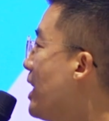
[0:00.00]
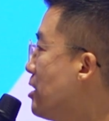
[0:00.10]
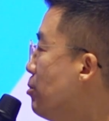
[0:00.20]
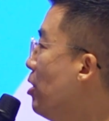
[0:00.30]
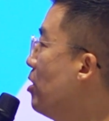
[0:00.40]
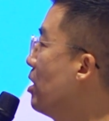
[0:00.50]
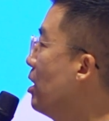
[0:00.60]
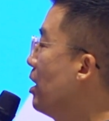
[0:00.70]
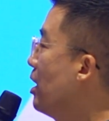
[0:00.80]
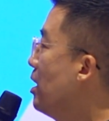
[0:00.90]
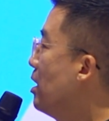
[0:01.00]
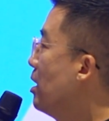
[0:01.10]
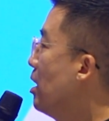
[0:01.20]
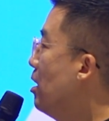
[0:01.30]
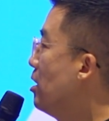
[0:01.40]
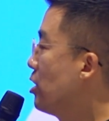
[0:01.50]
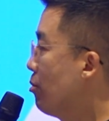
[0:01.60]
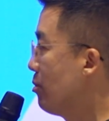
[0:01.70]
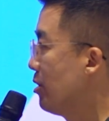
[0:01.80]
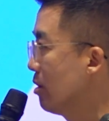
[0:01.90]
next block in
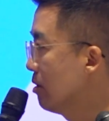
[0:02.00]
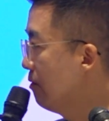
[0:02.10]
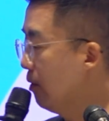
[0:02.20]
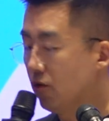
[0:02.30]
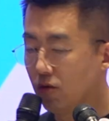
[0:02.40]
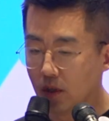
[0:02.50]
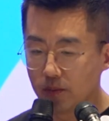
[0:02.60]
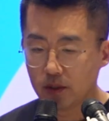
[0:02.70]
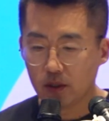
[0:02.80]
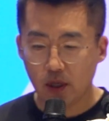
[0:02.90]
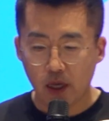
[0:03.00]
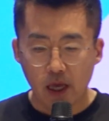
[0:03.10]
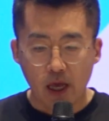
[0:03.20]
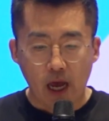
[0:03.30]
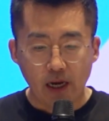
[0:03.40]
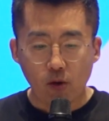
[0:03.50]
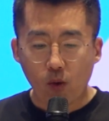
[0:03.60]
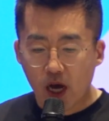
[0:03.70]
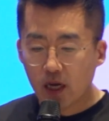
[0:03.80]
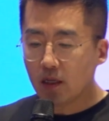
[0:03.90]
top-up block for rollups. And then
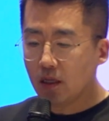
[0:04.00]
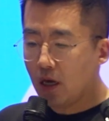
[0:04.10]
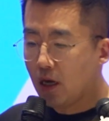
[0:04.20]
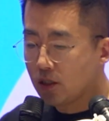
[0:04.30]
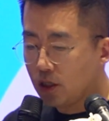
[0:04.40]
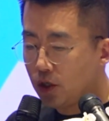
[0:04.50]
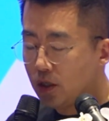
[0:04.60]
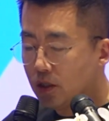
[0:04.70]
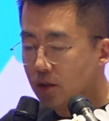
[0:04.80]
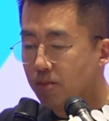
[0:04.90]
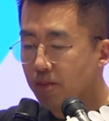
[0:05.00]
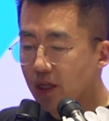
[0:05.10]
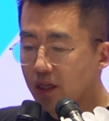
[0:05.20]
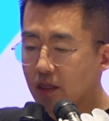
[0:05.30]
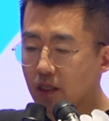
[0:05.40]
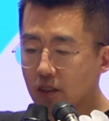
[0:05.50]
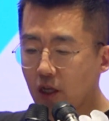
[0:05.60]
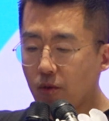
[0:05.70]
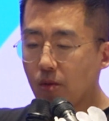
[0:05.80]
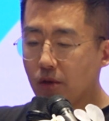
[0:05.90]
while searchers building this
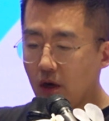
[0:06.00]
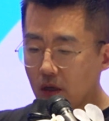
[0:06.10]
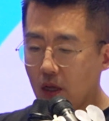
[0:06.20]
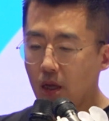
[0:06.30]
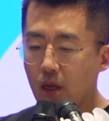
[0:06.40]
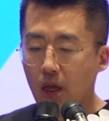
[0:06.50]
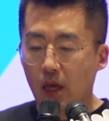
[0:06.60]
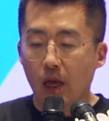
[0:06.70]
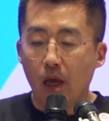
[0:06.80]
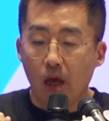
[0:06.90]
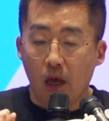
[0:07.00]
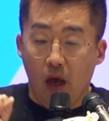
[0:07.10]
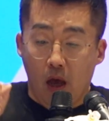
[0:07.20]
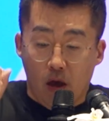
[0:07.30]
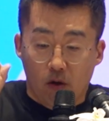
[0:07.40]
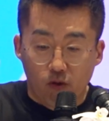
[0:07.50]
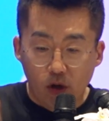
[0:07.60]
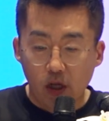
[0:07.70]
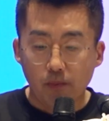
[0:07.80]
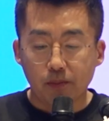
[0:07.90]
top-up block,
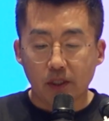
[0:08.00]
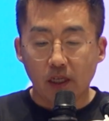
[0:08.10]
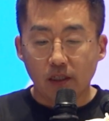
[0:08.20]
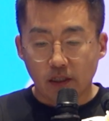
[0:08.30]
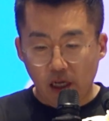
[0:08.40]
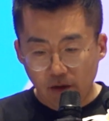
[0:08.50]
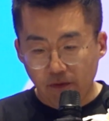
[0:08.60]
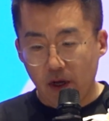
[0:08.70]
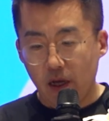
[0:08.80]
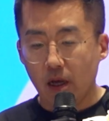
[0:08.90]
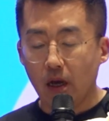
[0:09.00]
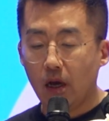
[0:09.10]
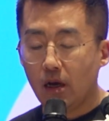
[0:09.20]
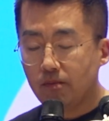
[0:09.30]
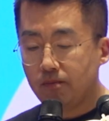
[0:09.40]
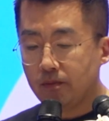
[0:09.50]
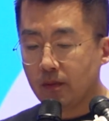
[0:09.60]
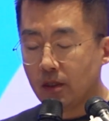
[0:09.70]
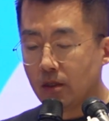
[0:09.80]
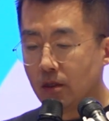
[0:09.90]
rollups itself
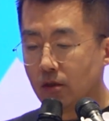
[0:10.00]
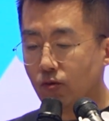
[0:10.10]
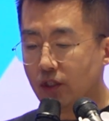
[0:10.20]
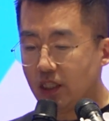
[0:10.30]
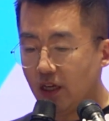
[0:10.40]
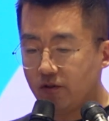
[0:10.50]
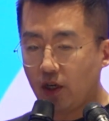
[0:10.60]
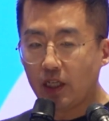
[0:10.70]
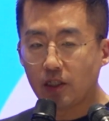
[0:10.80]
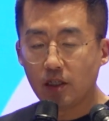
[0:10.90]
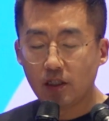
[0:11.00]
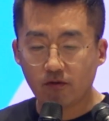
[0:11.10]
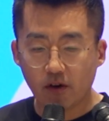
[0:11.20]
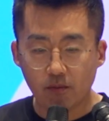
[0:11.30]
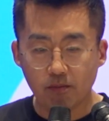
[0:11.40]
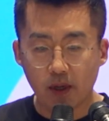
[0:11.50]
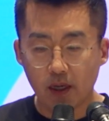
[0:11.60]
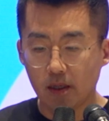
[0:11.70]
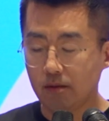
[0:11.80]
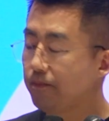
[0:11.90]
receive transactions from
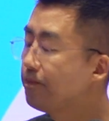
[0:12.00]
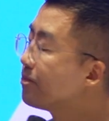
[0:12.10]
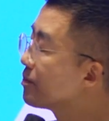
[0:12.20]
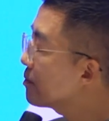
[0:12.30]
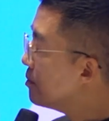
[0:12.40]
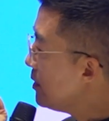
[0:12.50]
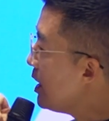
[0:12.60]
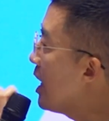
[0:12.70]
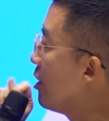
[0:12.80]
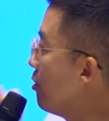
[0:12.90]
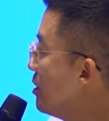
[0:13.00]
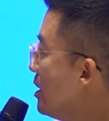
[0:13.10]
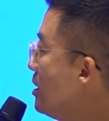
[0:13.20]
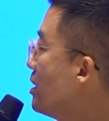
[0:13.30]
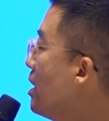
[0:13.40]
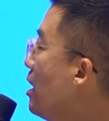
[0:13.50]
users